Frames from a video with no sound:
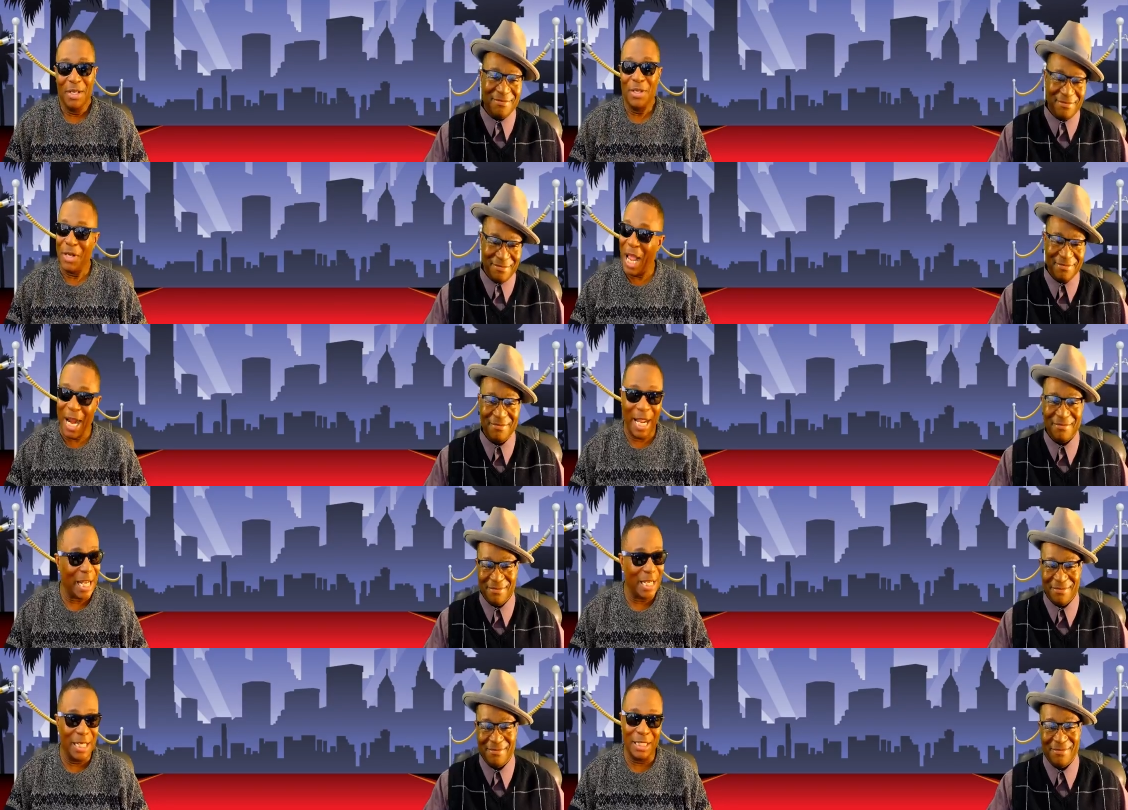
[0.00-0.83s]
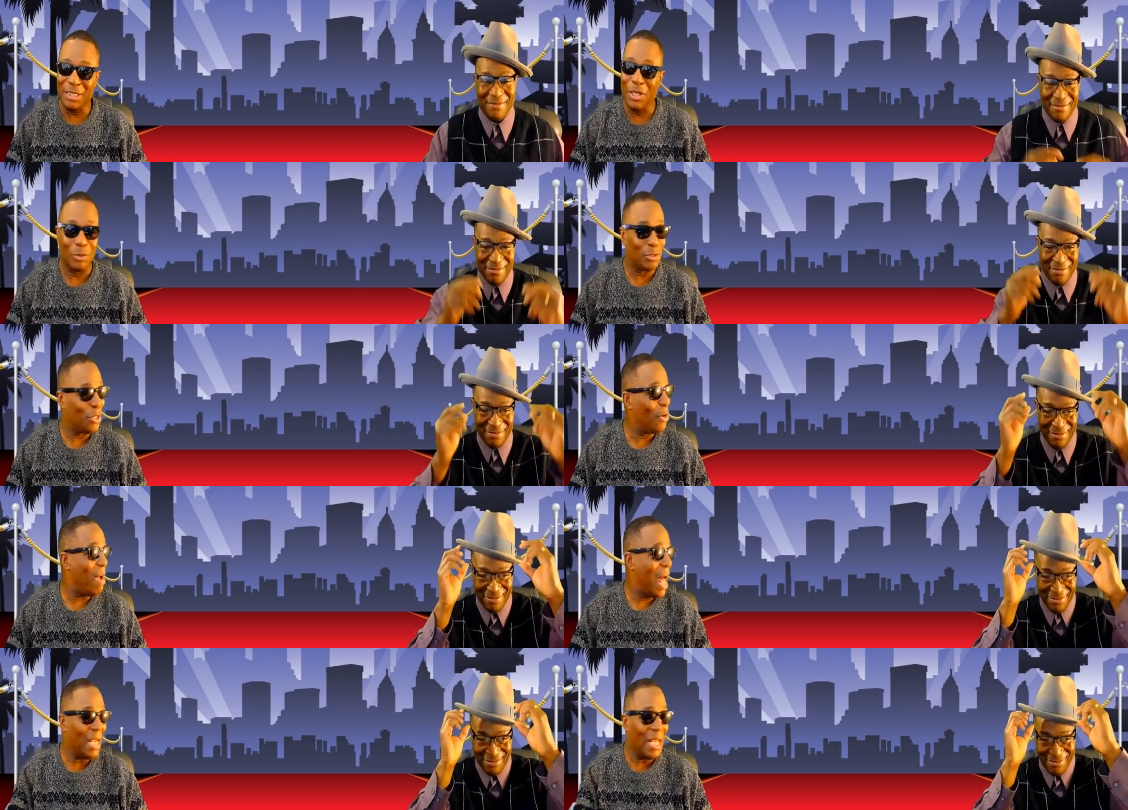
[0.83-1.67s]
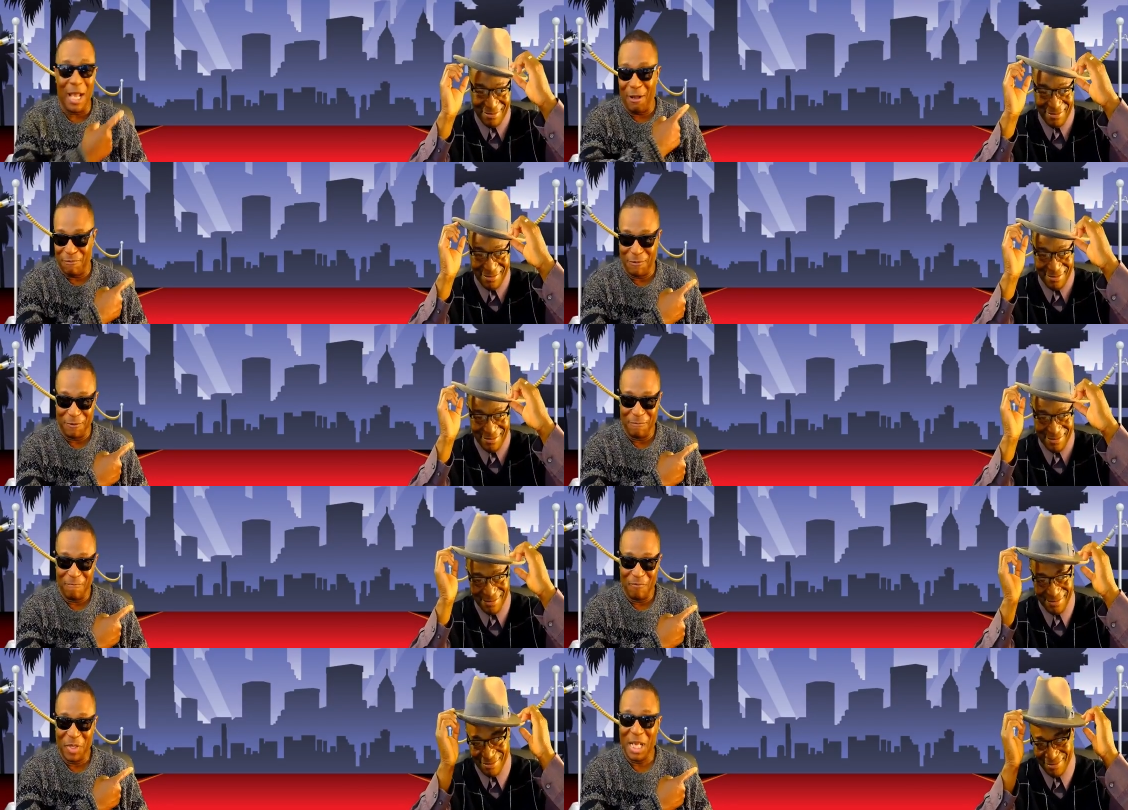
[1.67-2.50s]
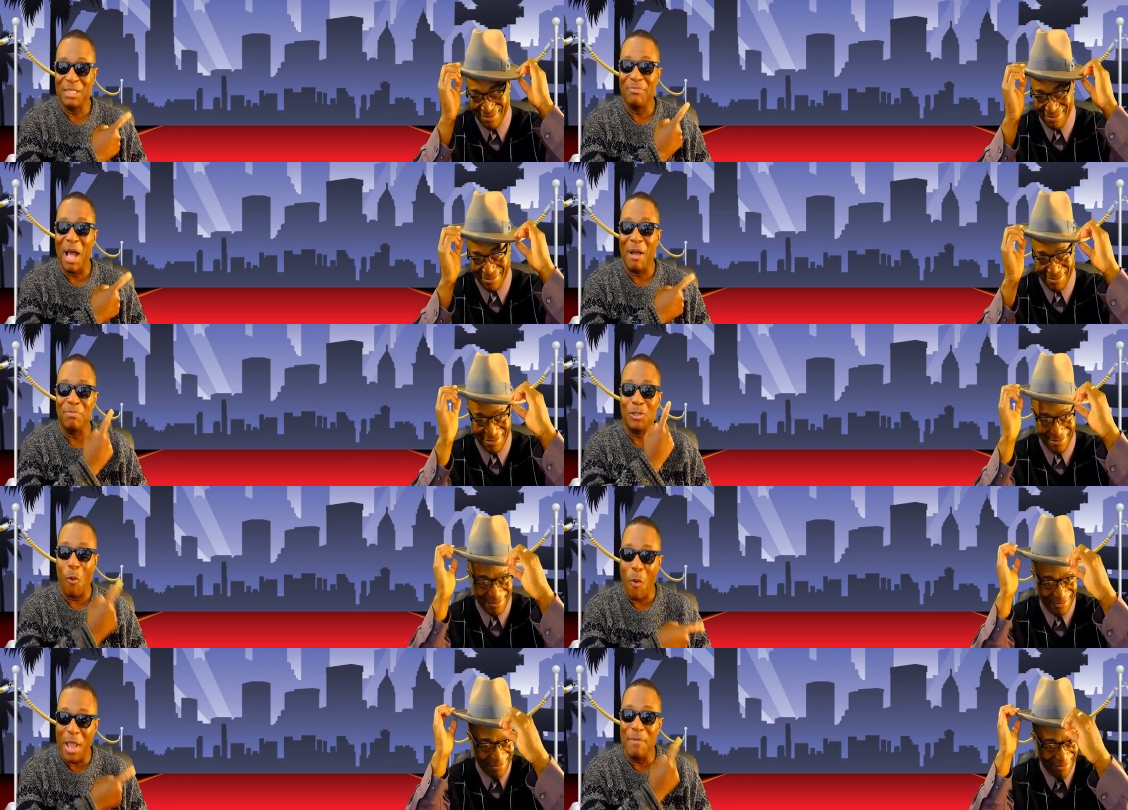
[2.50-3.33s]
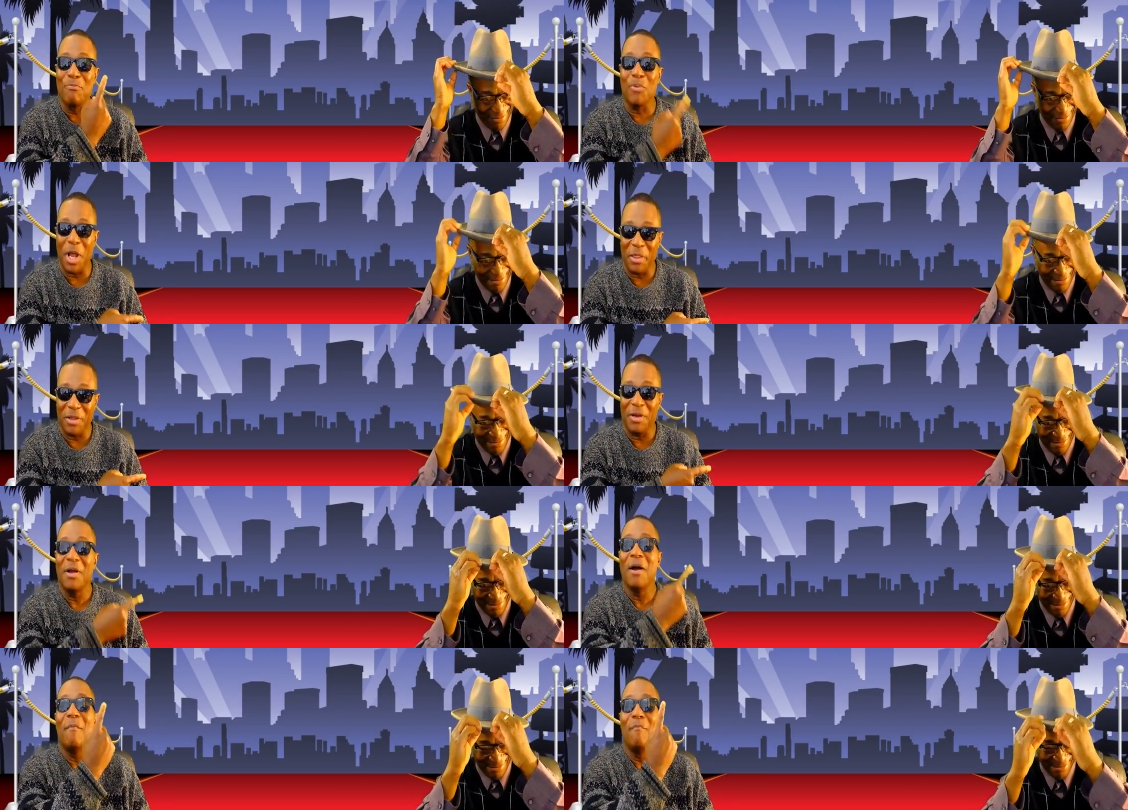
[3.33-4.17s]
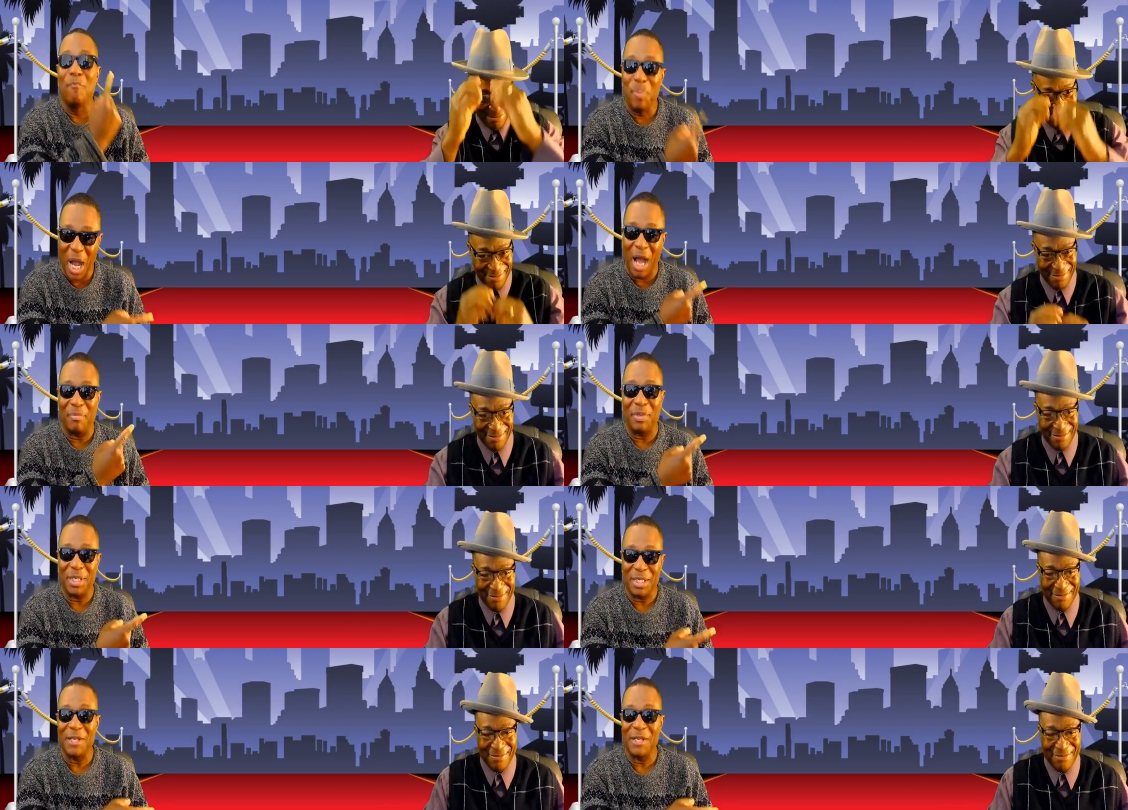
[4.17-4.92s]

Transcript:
Speaker 1: I got to let you know. To my left is my twin brother, Bobby.